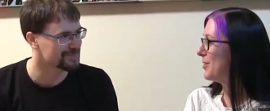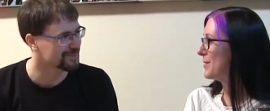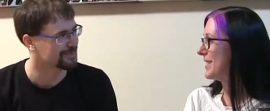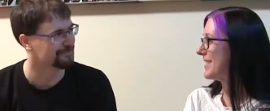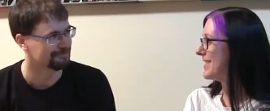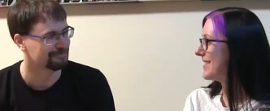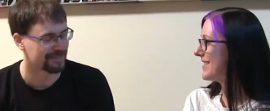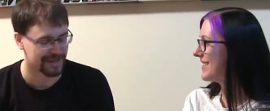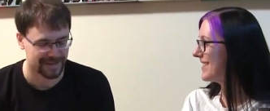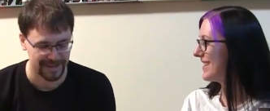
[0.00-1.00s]
Speaker 1: Useless.
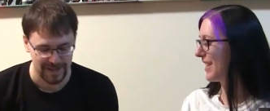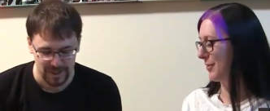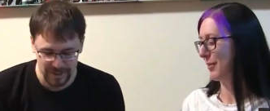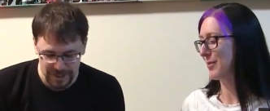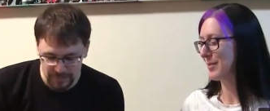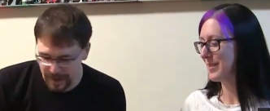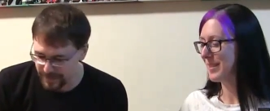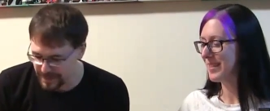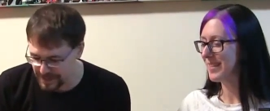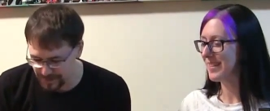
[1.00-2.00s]
Yeah. Exactly. So that's my
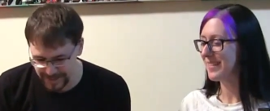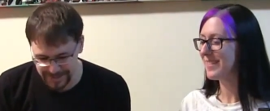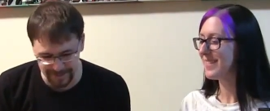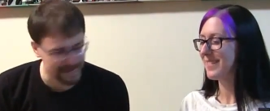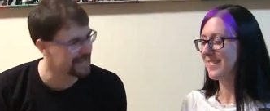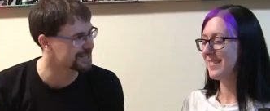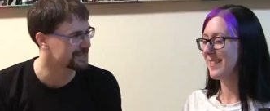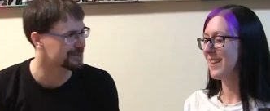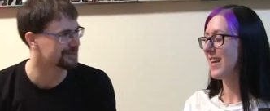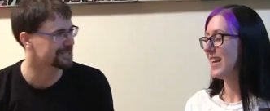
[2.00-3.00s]
major reason why I hate
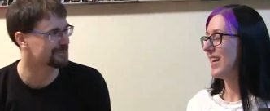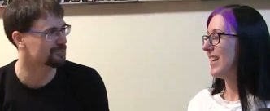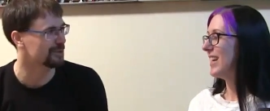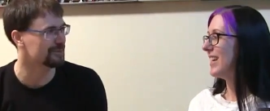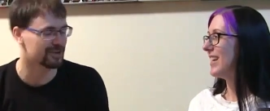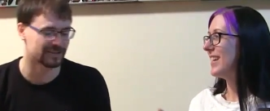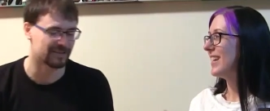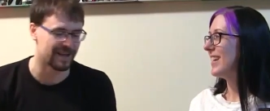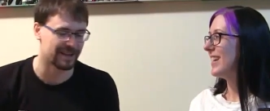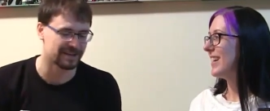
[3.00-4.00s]
stickers. It's probably not really
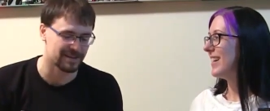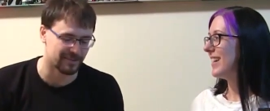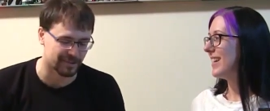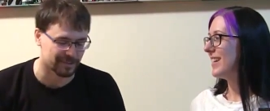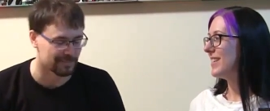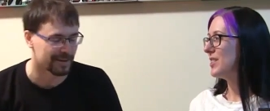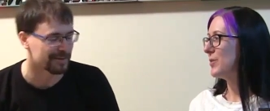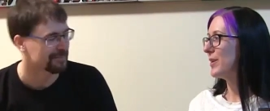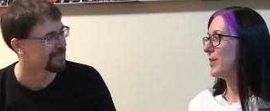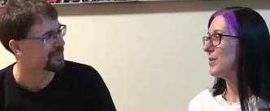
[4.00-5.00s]
valid anymore.
Speaker 2: But. Do you
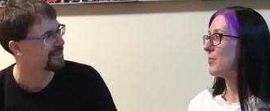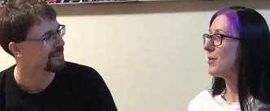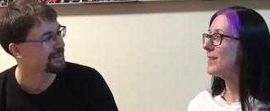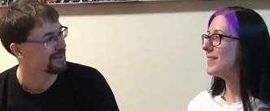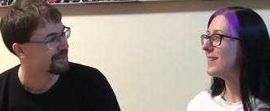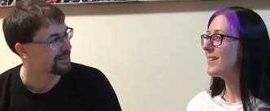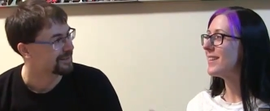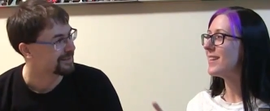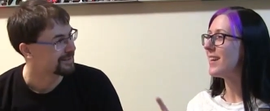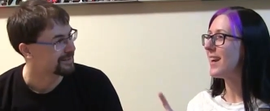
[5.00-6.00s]
want to know a surprising thing
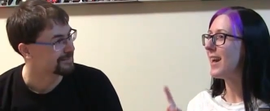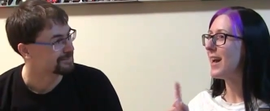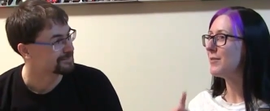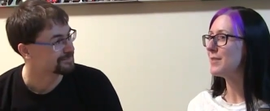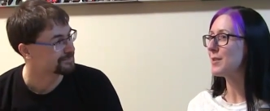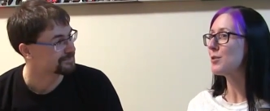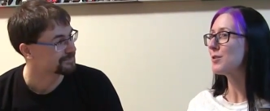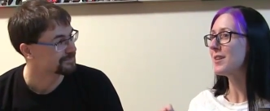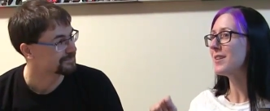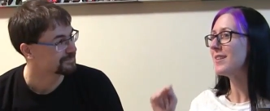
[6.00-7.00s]
that I have stickers
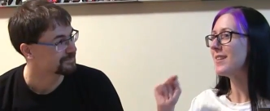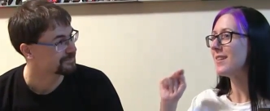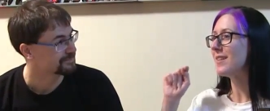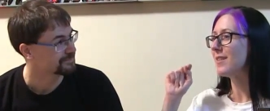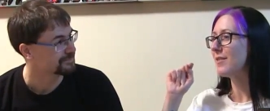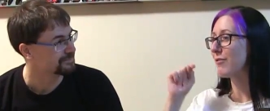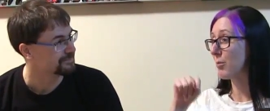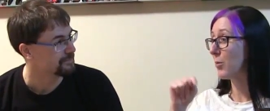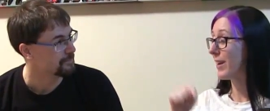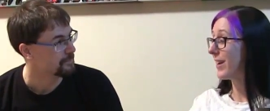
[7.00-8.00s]
on from
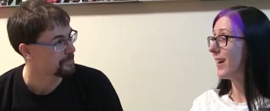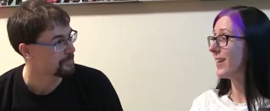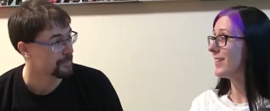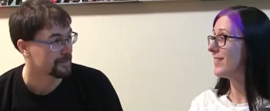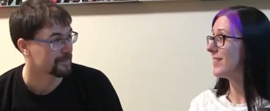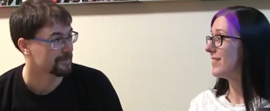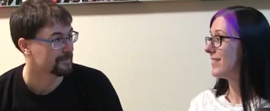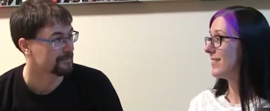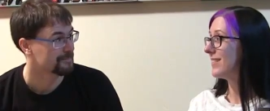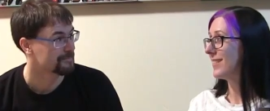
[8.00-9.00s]
when I got it
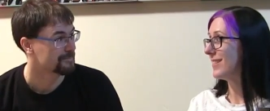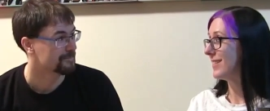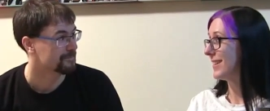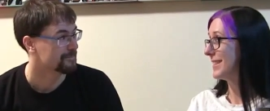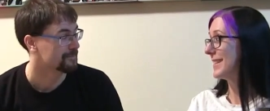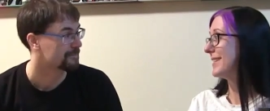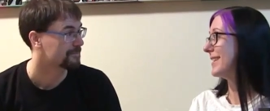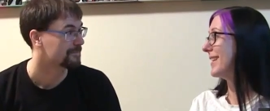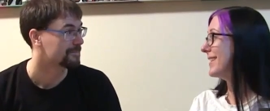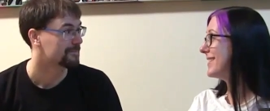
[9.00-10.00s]
in nineteen
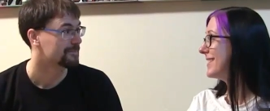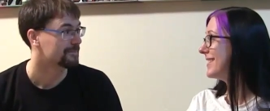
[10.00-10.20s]
ninety-nine?